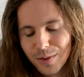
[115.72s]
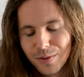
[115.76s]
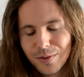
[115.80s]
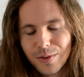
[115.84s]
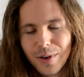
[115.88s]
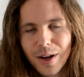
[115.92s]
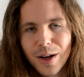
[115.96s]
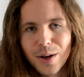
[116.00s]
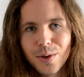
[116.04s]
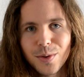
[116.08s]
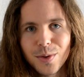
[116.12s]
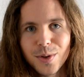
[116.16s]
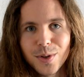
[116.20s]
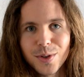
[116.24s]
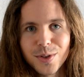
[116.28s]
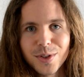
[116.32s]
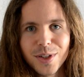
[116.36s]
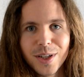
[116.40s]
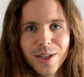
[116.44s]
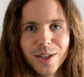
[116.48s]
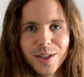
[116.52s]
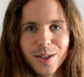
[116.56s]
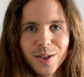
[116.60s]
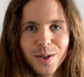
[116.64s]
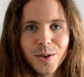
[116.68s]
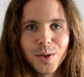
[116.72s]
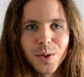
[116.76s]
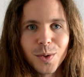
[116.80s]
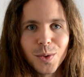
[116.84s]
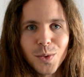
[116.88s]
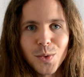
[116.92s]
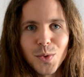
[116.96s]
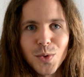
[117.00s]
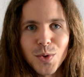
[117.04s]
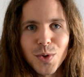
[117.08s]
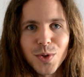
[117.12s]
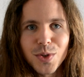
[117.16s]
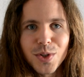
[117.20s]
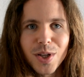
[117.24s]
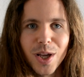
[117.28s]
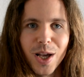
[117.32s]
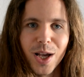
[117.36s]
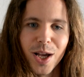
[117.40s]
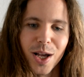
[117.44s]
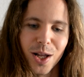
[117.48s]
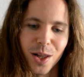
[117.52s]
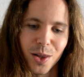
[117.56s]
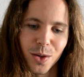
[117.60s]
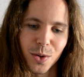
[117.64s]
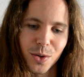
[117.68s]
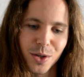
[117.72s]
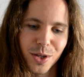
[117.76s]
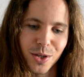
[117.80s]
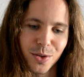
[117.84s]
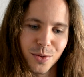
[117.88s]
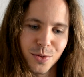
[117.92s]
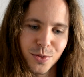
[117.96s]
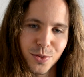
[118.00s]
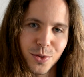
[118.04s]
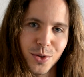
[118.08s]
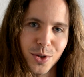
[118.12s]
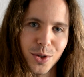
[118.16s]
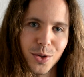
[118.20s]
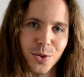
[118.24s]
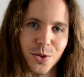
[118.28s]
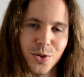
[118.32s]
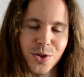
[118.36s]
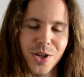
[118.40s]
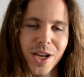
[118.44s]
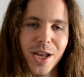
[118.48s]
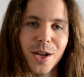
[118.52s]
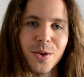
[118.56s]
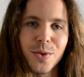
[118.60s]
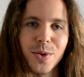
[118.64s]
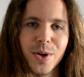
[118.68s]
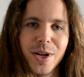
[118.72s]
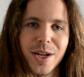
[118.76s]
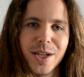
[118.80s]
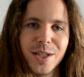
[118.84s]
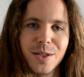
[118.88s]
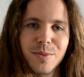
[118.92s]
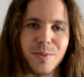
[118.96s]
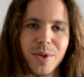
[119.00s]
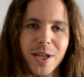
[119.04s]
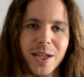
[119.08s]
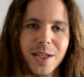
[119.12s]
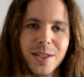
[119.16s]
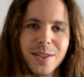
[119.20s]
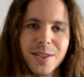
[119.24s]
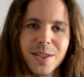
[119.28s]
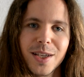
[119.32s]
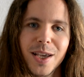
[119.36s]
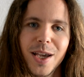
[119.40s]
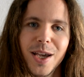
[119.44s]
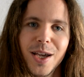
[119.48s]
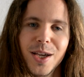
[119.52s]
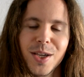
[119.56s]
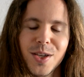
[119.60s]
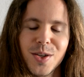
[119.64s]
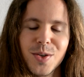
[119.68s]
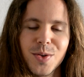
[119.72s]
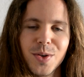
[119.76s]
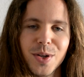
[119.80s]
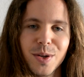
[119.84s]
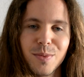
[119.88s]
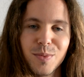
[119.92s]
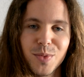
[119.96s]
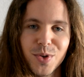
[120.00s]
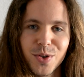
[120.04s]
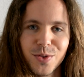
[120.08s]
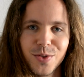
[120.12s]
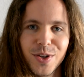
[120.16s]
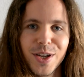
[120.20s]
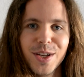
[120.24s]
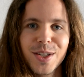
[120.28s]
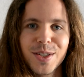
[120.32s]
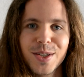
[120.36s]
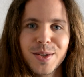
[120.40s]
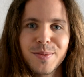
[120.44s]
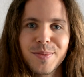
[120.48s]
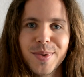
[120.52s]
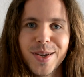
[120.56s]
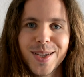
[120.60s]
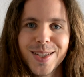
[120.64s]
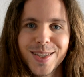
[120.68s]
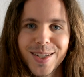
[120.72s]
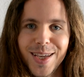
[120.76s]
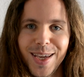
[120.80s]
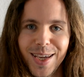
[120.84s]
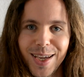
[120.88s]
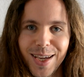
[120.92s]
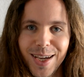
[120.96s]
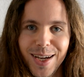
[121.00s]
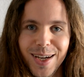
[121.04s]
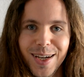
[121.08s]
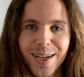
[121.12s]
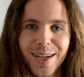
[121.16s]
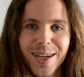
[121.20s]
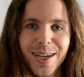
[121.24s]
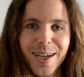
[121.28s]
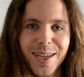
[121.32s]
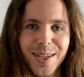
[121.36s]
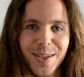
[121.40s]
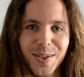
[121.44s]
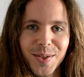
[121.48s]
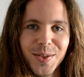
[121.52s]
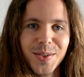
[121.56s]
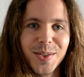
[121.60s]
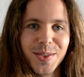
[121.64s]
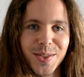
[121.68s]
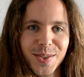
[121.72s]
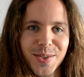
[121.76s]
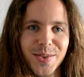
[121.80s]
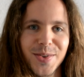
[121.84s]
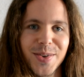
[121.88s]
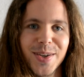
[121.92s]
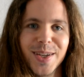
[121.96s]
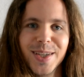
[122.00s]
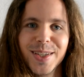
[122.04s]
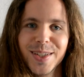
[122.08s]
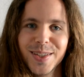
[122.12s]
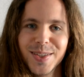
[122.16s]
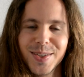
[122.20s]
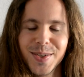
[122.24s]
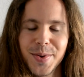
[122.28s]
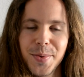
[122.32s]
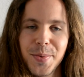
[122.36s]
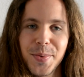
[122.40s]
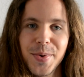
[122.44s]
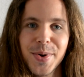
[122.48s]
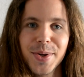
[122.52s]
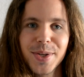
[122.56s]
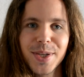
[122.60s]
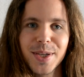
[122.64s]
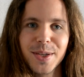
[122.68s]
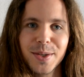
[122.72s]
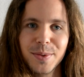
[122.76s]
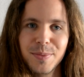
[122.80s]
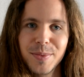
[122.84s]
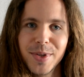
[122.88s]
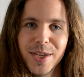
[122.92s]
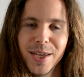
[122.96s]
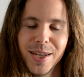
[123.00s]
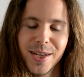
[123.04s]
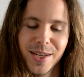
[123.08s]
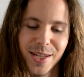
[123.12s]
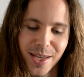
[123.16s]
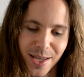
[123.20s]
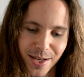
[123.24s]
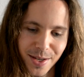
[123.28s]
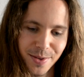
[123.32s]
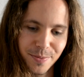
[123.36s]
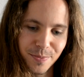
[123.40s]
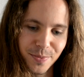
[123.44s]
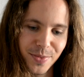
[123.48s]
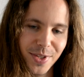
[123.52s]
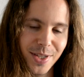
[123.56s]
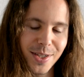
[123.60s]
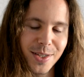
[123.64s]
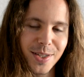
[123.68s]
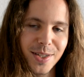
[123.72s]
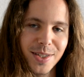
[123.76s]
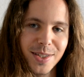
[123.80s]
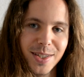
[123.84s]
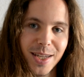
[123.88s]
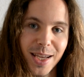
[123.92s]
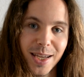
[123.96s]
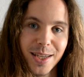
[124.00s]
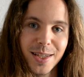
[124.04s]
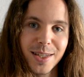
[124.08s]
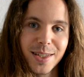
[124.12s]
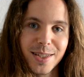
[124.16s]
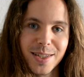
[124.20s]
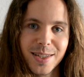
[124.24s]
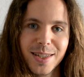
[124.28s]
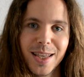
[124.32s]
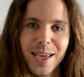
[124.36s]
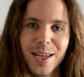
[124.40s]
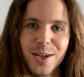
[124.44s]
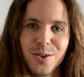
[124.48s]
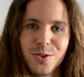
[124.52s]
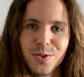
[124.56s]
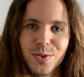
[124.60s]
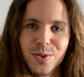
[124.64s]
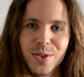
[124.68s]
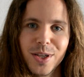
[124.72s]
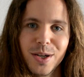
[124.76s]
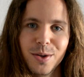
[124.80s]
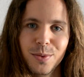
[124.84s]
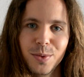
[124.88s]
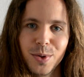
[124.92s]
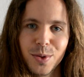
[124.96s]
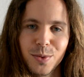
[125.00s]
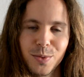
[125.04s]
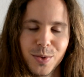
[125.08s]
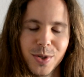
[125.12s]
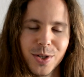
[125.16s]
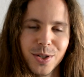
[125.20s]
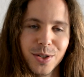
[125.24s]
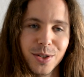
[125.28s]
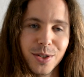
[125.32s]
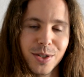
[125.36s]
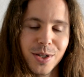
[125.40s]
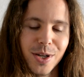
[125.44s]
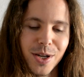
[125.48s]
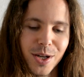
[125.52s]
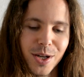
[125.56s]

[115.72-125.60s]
virus and the cold is looking for your shadow aspects, you can prevent it by saying, I know this trick, it's not working on me. And then there's a second stage to that one, where the